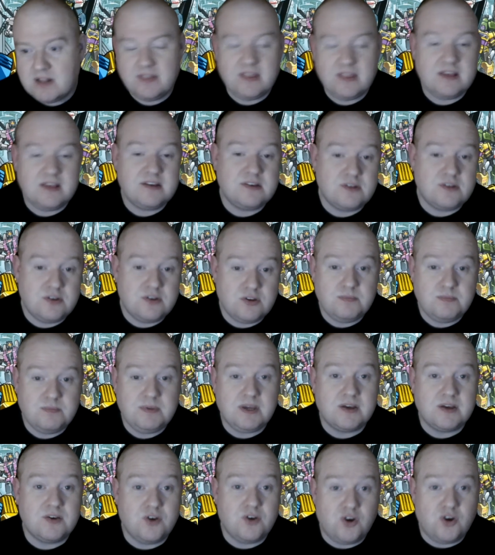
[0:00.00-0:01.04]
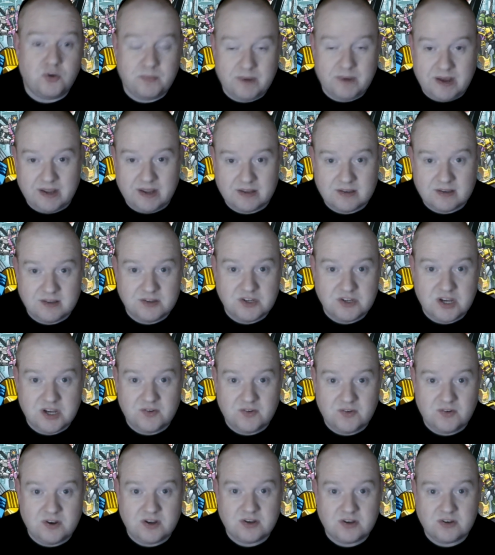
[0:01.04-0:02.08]
This could be a callback to the
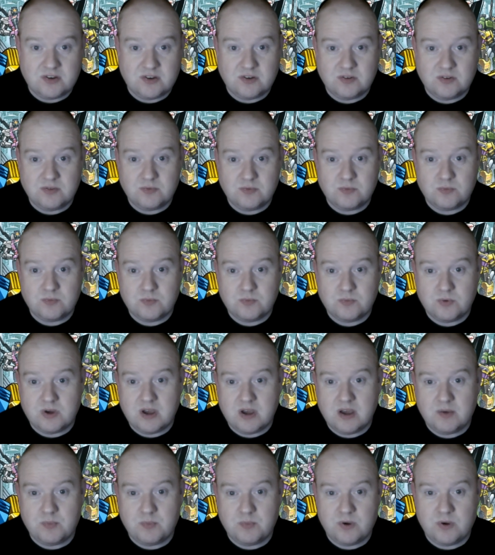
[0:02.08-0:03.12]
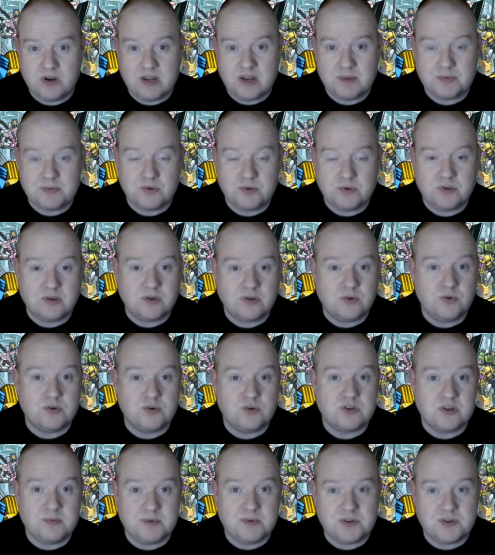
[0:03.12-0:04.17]
Generation one episode,
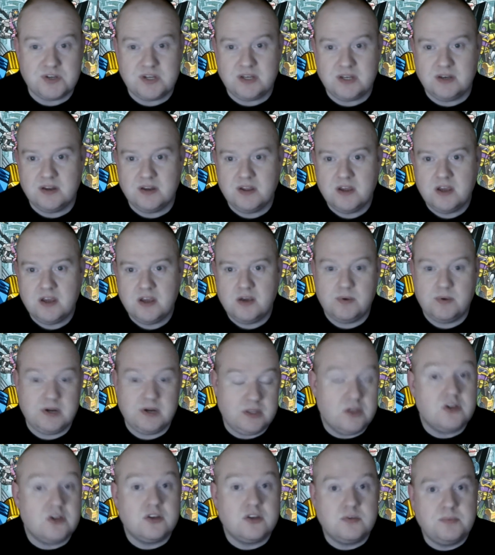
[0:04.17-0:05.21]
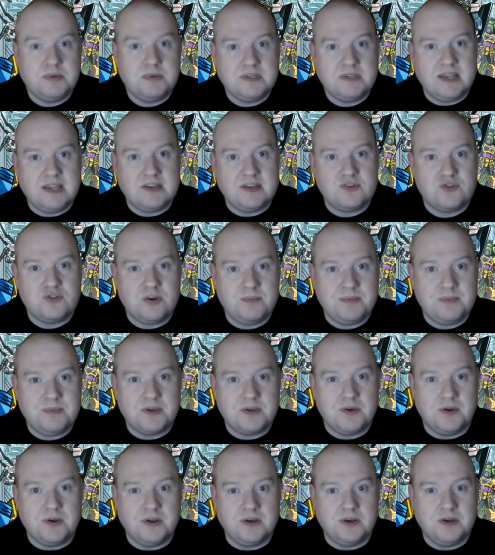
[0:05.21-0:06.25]
Ghost in the Machine, where he does possess
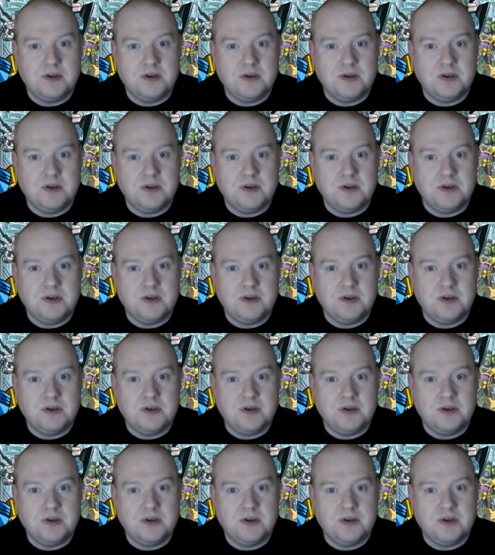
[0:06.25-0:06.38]
Triptychon